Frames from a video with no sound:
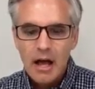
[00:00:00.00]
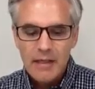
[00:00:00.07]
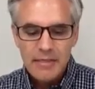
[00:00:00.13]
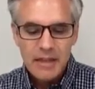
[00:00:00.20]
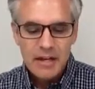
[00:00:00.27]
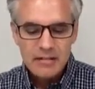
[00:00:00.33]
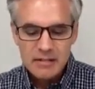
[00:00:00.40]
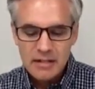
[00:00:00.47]

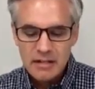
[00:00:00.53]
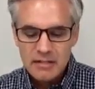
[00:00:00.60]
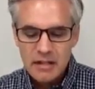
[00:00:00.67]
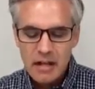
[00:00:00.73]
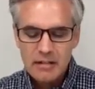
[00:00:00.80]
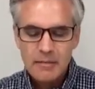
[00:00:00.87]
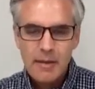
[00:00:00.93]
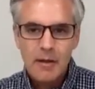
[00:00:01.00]
Then it's going to
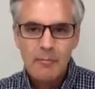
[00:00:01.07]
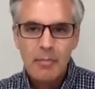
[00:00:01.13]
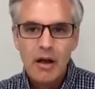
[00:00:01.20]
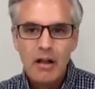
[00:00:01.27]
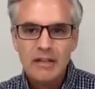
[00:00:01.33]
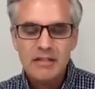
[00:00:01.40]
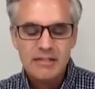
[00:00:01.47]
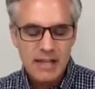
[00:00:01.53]
talk about
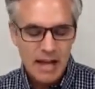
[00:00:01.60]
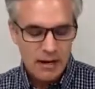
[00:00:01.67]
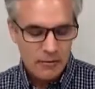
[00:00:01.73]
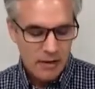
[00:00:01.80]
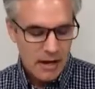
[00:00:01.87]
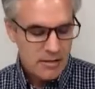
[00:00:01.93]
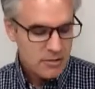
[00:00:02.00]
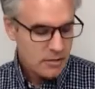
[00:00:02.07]

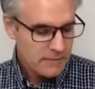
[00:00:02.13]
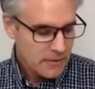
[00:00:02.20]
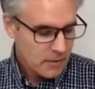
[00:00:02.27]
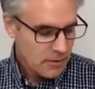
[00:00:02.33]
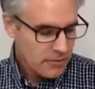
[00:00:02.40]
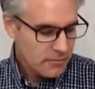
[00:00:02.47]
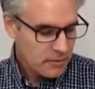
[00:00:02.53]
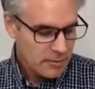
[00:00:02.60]
polysaccharides. So if you
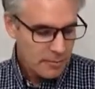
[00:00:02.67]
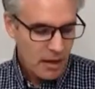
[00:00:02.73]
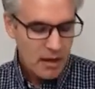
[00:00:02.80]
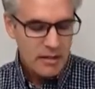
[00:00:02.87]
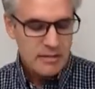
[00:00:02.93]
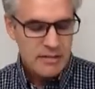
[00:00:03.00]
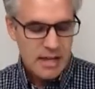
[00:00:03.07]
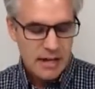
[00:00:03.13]
go through the
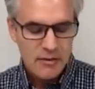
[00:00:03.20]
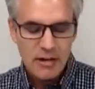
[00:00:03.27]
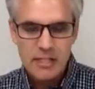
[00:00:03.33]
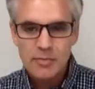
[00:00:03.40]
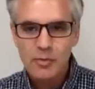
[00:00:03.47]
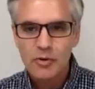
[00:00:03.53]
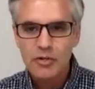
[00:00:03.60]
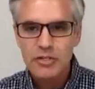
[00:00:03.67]

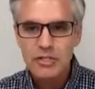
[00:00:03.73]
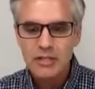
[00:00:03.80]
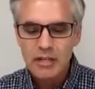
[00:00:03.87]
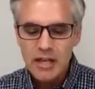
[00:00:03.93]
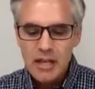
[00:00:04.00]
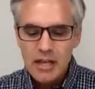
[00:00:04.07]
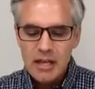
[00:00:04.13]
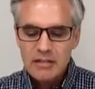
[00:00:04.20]
polysaccharides portion,
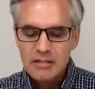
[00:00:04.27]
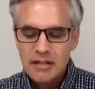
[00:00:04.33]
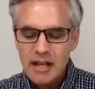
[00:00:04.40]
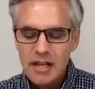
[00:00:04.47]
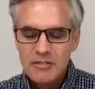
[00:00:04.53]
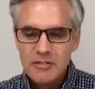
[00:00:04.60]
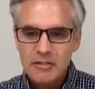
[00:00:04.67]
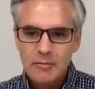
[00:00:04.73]
it's going to
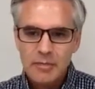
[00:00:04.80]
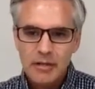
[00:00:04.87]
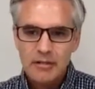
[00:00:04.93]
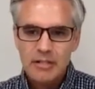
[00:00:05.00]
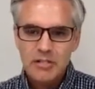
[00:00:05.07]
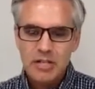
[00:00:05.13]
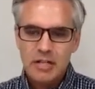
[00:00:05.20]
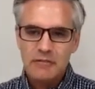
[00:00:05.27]
ask you to build
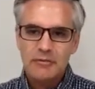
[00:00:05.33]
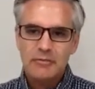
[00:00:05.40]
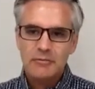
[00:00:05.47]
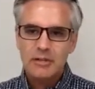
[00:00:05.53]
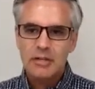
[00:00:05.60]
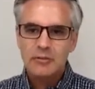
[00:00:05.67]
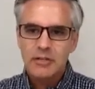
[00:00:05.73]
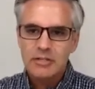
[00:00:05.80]
a chain of
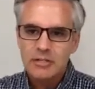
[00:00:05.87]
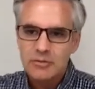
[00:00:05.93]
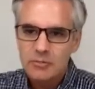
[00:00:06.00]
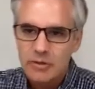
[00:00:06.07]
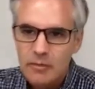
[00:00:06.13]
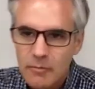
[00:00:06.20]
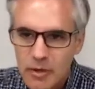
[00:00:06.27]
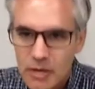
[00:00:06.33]
three, which is
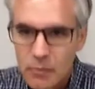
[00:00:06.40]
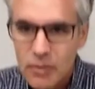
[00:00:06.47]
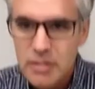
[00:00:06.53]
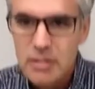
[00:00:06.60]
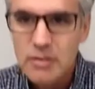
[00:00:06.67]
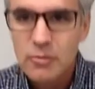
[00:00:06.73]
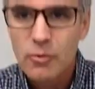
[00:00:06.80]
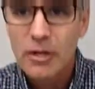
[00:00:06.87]

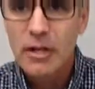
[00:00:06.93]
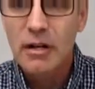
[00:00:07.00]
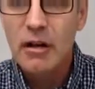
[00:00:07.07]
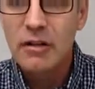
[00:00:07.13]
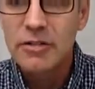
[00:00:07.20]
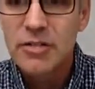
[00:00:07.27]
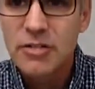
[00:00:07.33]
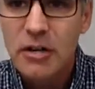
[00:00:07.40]
we're going to
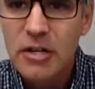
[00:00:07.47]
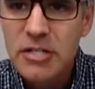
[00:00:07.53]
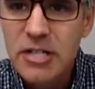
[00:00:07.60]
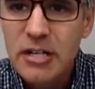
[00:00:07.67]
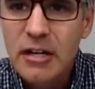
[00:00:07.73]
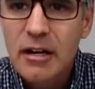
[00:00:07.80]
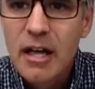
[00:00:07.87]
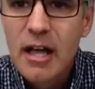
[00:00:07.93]
call starch
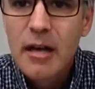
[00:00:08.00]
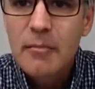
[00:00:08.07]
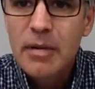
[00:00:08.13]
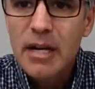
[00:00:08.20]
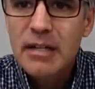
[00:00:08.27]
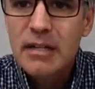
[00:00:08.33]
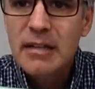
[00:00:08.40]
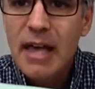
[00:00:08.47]
here. But
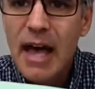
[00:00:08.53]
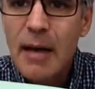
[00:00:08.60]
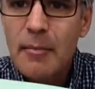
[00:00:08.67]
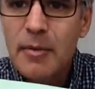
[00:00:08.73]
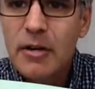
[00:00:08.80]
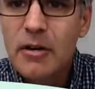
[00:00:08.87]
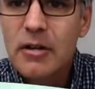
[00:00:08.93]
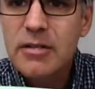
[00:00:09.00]
I did that,
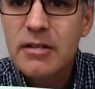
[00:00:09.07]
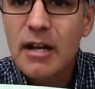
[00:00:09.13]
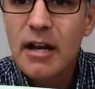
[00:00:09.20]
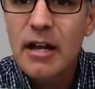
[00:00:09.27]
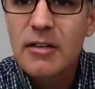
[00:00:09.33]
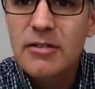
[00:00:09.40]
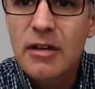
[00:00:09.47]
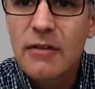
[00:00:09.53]
but notice that I
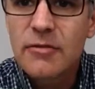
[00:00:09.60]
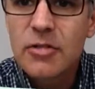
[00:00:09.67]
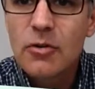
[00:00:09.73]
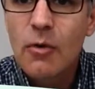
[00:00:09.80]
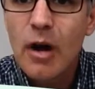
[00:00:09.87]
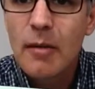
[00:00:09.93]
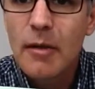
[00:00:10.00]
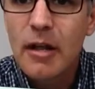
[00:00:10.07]
also have two
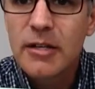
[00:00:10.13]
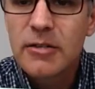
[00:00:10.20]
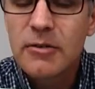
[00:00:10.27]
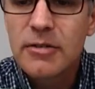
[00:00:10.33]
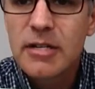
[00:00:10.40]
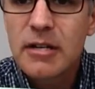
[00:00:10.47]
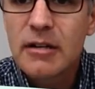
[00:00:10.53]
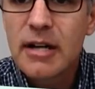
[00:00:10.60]
water
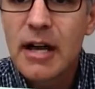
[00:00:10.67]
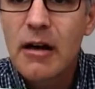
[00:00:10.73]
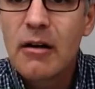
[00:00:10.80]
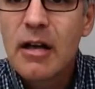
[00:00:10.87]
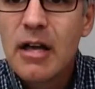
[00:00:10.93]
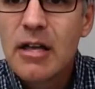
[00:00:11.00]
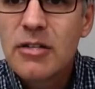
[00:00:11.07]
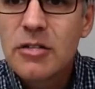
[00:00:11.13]
molecules here
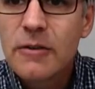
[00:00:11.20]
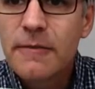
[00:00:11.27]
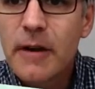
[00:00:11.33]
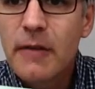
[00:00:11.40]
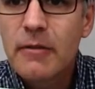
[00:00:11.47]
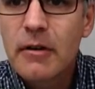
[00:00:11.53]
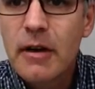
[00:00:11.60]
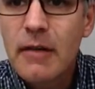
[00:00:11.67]
now. So
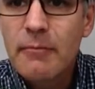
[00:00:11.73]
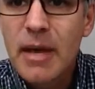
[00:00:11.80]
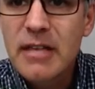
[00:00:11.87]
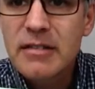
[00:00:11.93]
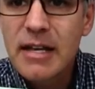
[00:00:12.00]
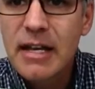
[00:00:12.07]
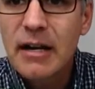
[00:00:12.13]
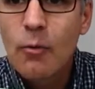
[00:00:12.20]
for
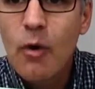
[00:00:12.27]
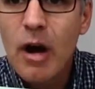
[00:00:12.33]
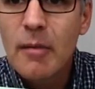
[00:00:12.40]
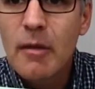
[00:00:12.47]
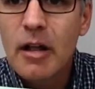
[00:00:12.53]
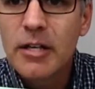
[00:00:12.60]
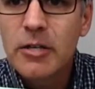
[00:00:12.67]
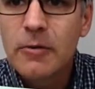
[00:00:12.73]
basically I get a water
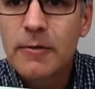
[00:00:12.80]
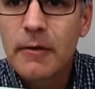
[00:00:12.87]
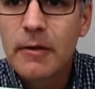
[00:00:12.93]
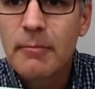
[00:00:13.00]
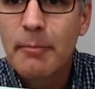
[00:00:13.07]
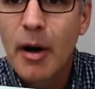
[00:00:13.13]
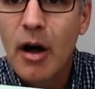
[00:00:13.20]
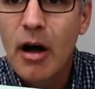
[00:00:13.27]
molecule for every
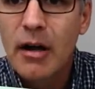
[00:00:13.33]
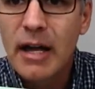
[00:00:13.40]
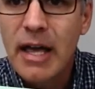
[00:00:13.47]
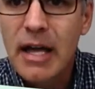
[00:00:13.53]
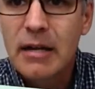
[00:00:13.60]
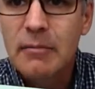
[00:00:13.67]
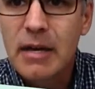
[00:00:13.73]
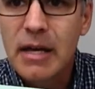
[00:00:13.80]
bond I
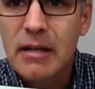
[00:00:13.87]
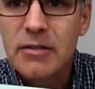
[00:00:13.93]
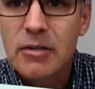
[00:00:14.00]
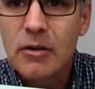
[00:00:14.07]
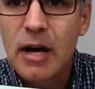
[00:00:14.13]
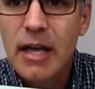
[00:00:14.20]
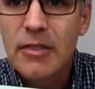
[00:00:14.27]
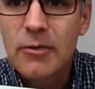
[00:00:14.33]
had to make.
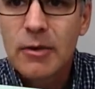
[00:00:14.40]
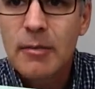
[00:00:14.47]
So I had three